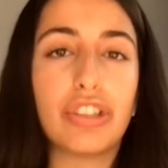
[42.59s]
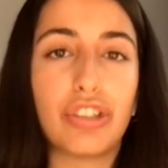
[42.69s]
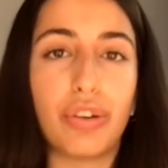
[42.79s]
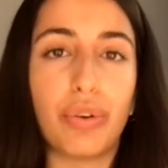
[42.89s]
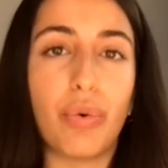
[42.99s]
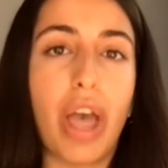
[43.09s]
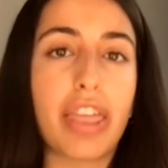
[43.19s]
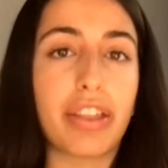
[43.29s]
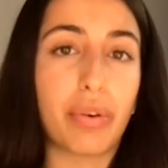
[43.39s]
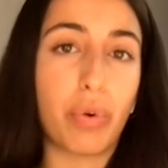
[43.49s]
to
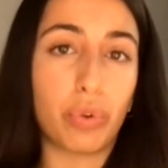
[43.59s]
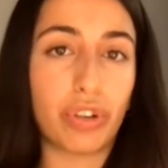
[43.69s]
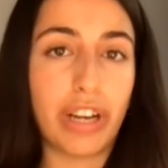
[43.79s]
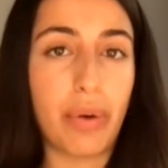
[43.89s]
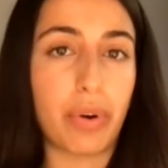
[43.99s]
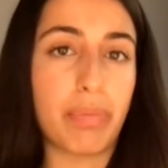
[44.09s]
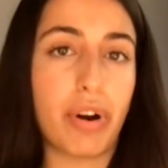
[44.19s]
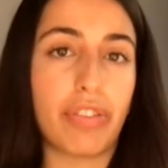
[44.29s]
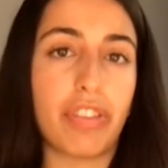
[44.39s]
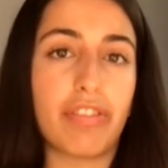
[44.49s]
their older
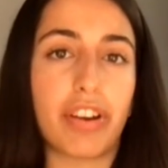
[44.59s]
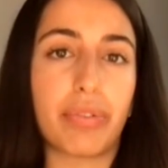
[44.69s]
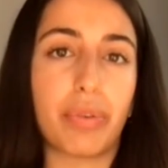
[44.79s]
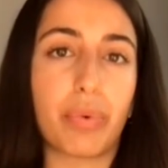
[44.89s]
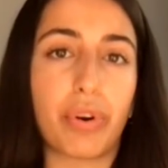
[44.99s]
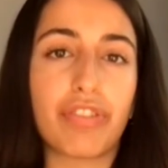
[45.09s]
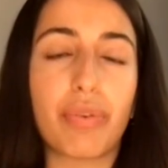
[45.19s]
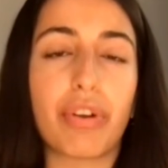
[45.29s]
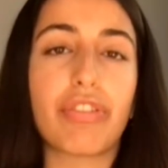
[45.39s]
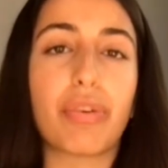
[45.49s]
counterparts in the federal
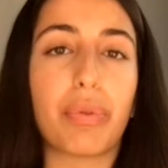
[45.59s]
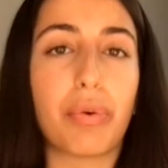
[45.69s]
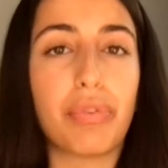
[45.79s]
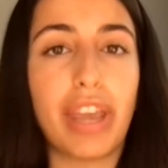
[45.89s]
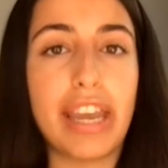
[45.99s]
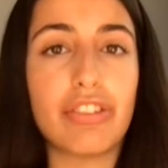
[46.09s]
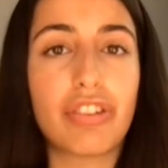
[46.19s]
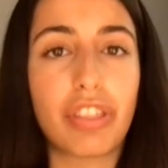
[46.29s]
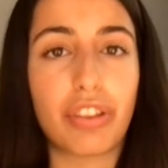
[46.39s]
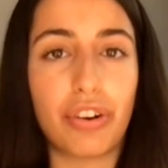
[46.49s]
workforce. So those
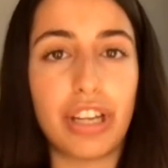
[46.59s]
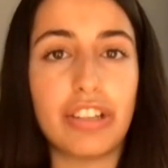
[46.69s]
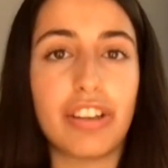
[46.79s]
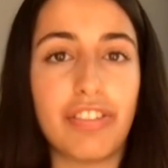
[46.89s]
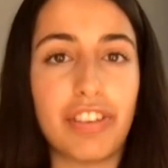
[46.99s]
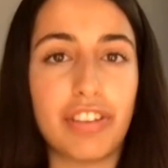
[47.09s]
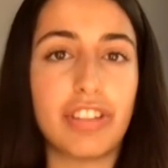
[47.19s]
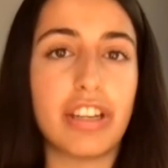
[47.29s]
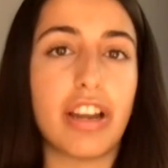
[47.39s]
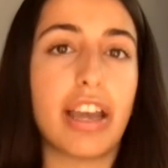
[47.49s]
aged 30 to
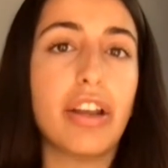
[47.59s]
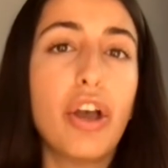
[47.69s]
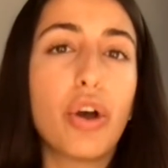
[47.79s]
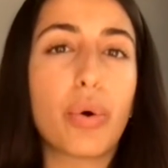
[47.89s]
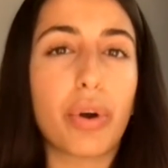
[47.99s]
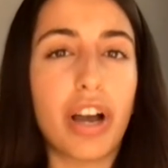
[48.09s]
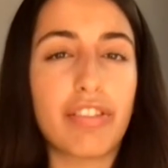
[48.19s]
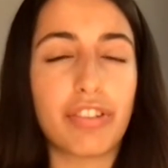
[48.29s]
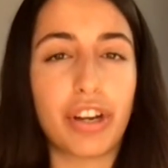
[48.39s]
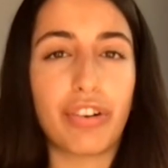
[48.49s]
59 who are
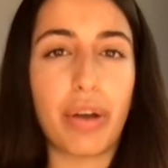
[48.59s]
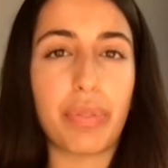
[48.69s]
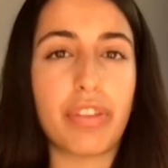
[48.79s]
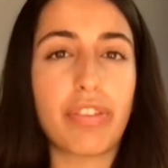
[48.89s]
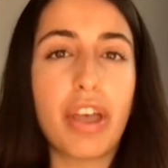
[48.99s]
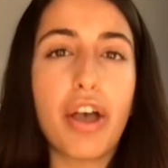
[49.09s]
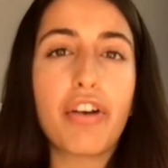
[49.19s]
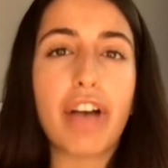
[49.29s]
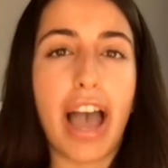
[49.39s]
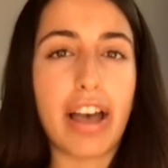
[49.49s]
hovering around this
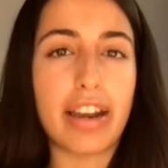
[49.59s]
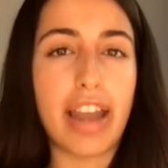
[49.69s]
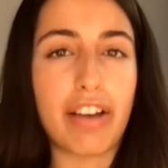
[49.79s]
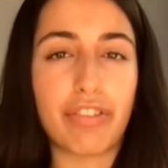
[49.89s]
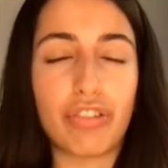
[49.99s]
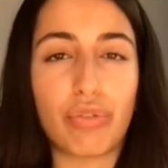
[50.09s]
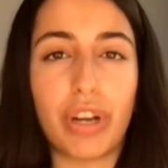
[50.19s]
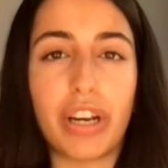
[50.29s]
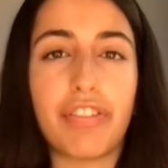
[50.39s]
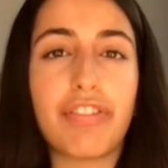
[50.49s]
at an average
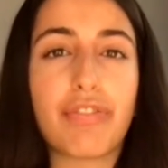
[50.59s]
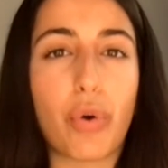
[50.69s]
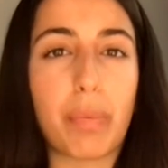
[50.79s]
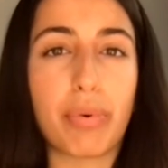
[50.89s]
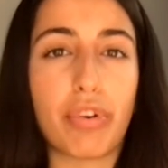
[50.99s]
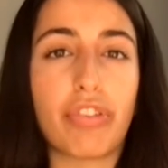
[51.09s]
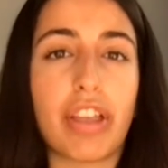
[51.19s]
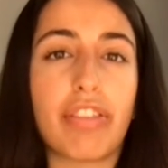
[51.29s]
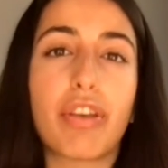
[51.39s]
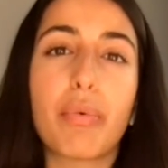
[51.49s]
rate of
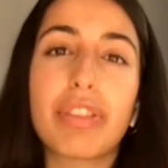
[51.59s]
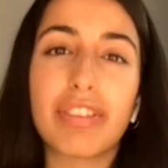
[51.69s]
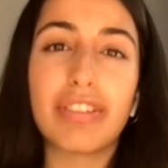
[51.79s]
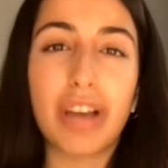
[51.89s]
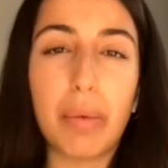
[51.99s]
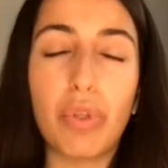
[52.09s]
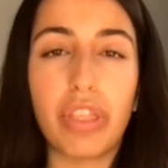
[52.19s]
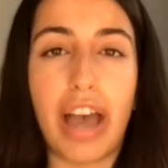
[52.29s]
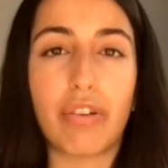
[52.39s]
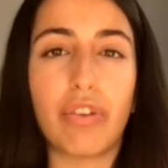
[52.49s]
4%. So it's double
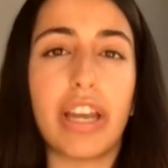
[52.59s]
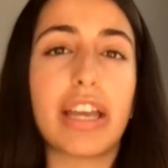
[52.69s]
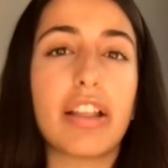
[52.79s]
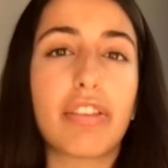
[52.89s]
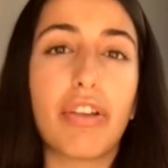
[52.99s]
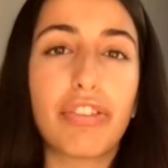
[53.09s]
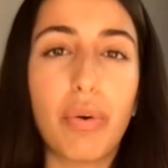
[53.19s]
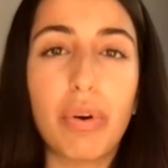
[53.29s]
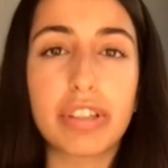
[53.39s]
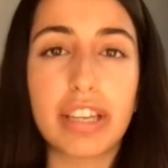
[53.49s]
that rate. And it's
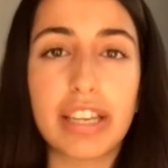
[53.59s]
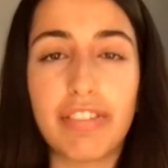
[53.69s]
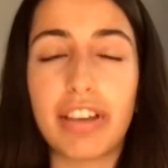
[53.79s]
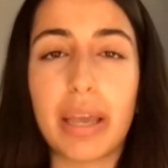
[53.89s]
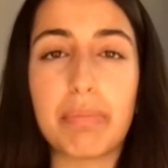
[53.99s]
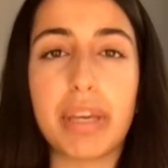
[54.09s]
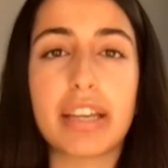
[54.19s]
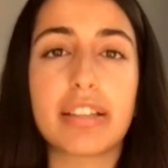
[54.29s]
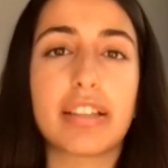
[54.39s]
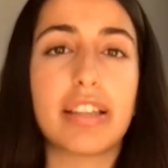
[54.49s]
also significant
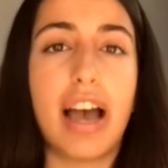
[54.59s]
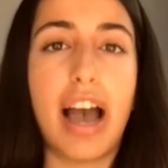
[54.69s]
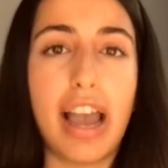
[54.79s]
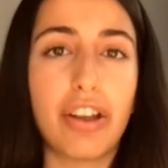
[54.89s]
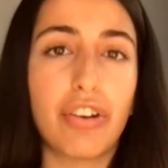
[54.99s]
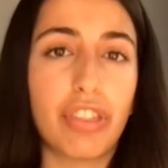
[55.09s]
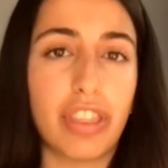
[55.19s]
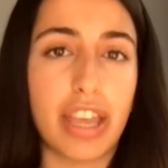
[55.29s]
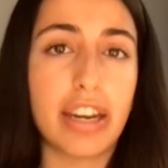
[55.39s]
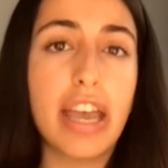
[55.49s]
because it's higher
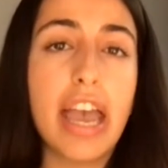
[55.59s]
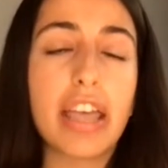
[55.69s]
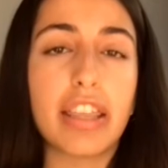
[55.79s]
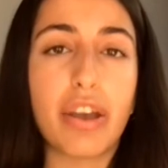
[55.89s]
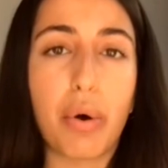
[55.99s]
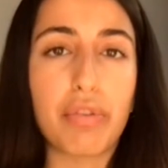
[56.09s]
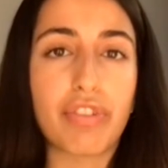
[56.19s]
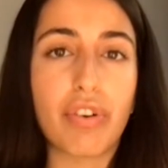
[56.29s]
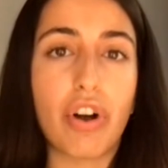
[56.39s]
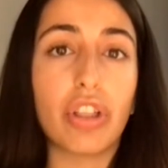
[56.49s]
than the
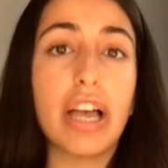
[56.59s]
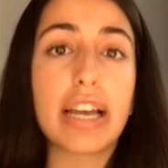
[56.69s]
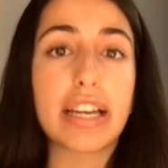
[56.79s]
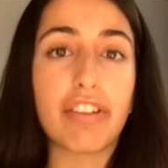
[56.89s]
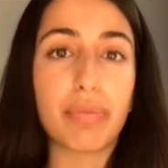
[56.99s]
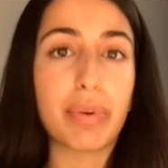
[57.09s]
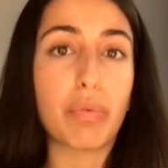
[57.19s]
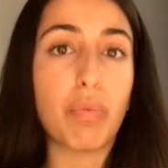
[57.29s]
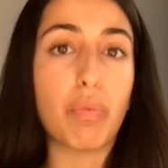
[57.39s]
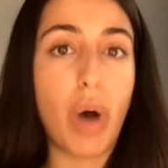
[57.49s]
overall
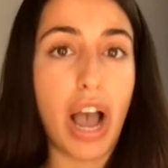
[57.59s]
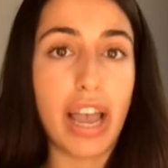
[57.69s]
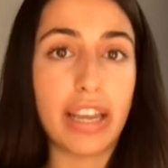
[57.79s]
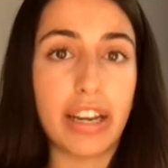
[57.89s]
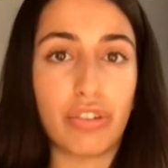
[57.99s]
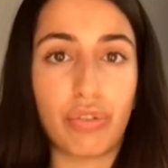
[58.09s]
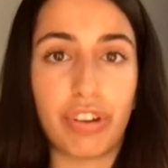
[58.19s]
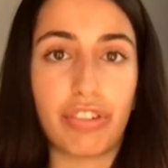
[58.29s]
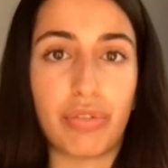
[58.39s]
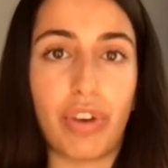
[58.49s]
government-wide
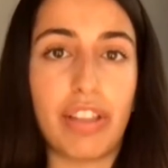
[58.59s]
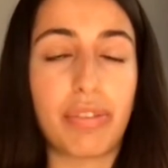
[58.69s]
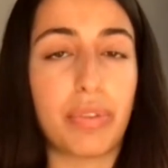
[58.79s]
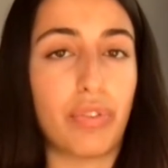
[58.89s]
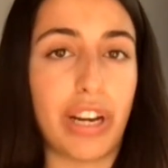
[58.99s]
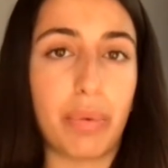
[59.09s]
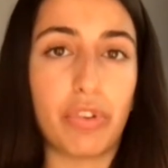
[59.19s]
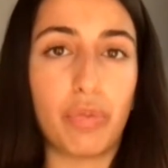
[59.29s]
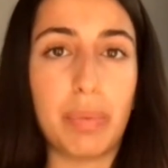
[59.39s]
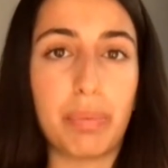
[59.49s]
attrition rate, so the rate at
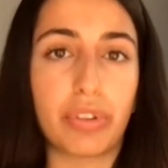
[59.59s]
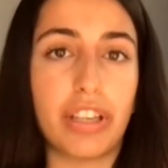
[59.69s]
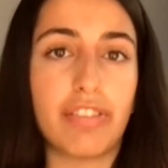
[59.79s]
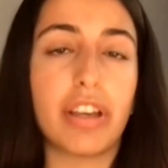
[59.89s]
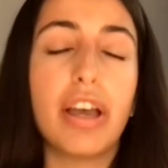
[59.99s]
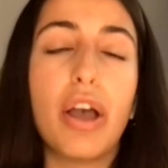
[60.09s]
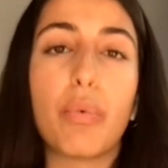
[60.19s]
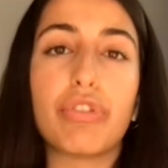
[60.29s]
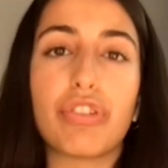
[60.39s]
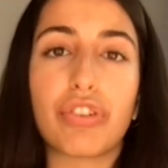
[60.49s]
which people are leaving, which is